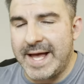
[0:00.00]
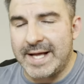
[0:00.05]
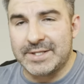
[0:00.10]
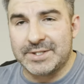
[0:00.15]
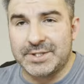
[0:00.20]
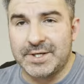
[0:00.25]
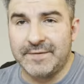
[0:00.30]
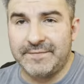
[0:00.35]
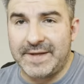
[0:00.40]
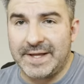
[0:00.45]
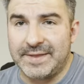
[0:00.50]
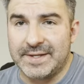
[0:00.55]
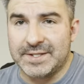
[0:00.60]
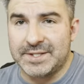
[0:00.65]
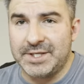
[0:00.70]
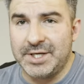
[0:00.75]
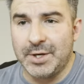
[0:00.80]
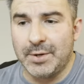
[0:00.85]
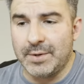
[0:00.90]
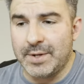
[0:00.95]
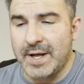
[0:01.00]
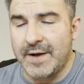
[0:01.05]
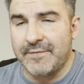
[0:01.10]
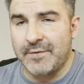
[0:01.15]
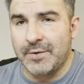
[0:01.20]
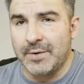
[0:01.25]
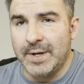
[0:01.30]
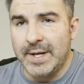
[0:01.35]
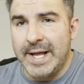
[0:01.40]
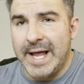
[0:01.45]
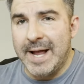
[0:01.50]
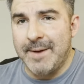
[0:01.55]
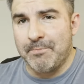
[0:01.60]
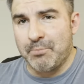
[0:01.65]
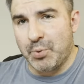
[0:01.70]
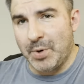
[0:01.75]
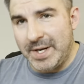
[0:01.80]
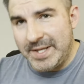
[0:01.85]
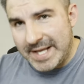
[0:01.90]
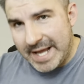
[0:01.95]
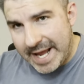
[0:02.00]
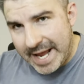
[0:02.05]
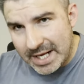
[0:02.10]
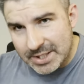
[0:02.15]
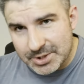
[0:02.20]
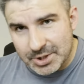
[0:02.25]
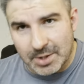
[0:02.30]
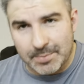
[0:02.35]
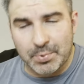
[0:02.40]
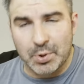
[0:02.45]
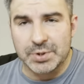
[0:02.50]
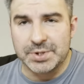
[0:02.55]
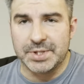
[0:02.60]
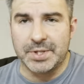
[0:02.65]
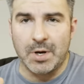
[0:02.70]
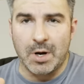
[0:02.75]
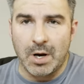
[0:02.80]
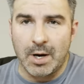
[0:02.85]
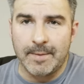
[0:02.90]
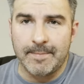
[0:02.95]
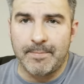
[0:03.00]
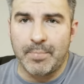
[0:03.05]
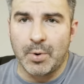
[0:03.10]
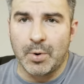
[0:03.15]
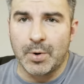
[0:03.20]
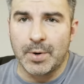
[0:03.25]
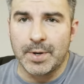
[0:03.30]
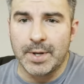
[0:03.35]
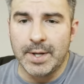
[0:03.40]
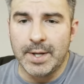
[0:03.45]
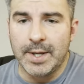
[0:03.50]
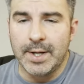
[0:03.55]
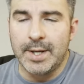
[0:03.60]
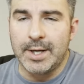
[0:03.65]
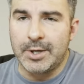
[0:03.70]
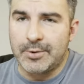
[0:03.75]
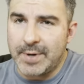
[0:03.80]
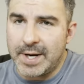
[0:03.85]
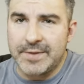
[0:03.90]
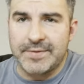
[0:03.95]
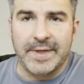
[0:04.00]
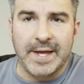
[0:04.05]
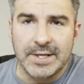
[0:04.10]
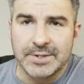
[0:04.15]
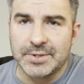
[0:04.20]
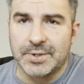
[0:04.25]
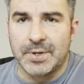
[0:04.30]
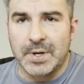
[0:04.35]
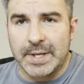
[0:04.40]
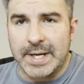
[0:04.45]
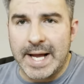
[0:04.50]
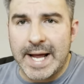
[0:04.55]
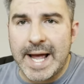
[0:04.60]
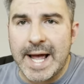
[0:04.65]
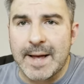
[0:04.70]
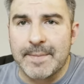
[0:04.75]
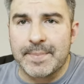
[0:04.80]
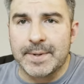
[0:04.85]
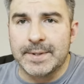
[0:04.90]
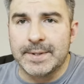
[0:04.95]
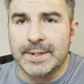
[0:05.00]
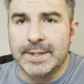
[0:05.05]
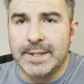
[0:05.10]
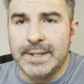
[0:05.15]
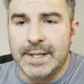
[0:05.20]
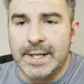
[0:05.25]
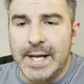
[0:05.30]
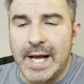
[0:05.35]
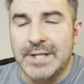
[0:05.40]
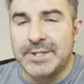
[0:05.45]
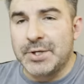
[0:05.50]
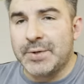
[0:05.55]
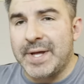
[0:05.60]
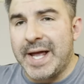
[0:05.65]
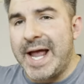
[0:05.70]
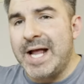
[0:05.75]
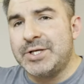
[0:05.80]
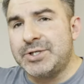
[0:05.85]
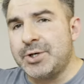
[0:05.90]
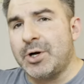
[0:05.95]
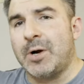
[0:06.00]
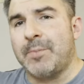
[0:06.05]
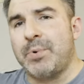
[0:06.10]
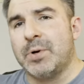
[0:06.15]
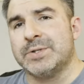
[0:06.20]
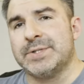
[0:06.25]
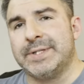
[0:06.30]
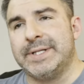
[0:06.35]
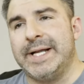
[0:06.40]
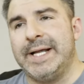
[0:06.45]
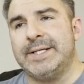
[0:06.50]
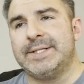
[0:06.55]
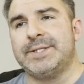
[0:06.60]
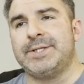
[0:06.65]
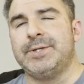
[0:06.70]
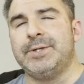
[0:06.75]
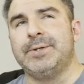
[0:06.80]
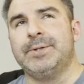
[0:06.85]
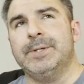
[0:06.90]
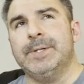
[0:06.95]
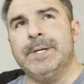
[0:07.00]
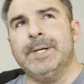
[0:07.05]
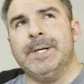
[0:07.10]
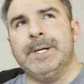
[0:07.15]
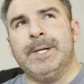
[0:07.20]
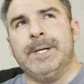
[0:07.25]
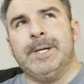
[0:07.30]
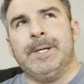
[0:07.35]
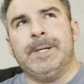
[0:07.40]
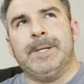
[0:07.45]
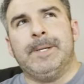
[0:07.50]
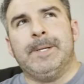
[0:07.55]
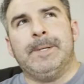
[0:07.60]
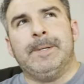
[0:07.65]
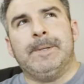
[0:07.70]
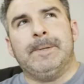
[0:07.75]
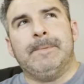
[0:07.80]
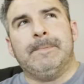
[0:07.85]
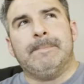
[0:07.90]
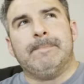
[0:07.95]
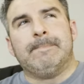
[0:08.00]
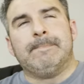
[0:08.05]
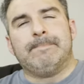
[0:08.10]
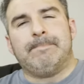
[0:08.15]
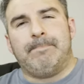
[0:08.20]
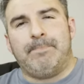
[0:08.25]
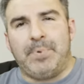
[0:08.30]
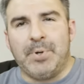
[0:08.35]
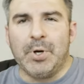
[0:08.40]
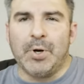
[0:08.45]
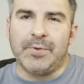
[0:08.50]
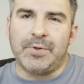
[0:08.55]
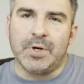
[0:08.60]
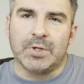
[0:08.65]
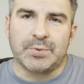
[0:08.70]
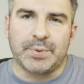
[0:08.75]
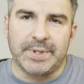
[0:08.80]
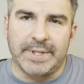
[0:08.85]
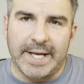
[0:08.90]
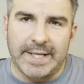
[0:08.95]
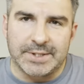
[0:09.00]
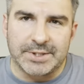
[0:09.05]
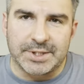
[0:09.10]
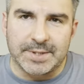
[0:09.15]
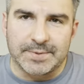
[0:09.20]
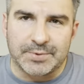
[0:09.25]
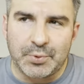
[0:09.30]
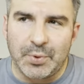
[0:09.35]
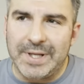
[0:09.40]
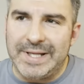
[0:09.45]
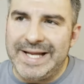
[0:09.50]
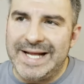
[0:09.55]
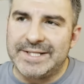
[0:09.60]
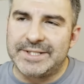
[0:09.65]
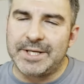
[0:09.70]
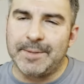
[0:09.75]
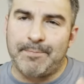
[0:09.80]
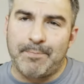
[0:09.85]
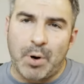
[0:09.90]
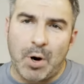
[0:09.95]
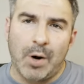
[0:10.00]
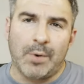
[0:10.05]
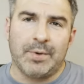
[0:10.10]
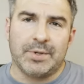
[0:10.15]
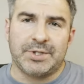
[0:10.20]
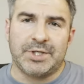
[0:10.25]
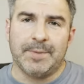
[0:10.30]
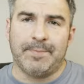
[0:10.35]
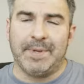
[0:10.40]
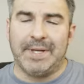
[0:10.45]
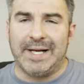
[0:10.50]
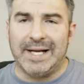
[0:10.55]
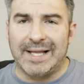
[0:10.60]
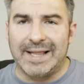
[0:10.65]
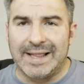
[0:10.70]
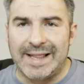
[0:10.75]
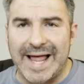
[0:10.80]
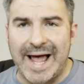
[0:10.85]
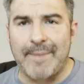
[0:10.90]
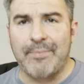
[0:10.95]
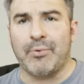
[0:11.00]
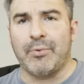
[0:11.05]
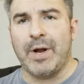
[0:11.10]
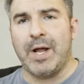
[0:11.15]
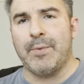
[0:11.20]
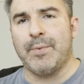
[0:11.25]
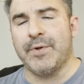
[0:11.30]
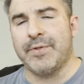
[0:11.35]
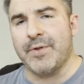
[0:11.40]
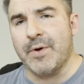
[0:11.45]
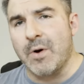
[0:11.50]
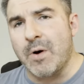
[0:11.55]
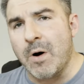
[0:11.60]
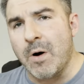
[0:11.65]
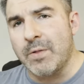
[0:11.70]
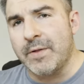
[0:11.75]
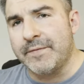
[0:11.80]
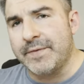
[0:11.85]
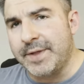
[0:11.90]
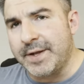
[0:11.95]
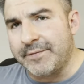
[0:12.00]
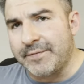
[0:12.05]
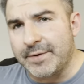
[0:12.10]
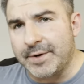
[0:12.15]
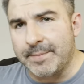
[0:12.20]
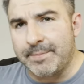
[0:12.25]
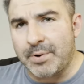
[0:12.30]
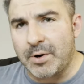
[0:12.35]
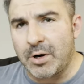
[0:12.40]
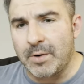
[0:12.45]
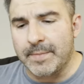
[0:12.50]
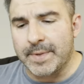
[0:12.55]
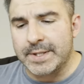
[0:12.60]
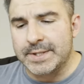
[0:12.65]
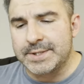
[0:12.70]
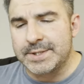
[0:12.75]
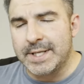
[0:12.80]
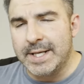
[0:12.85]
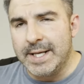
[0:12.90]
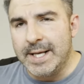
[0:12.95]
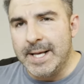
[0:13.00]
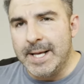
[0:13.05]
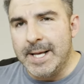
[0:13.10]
that shift at the CEO level and bring that HR person on board, great things are going to happen. And so the HR person needs to build those relationships, really needs to partnership and collaborate with all of the different departments,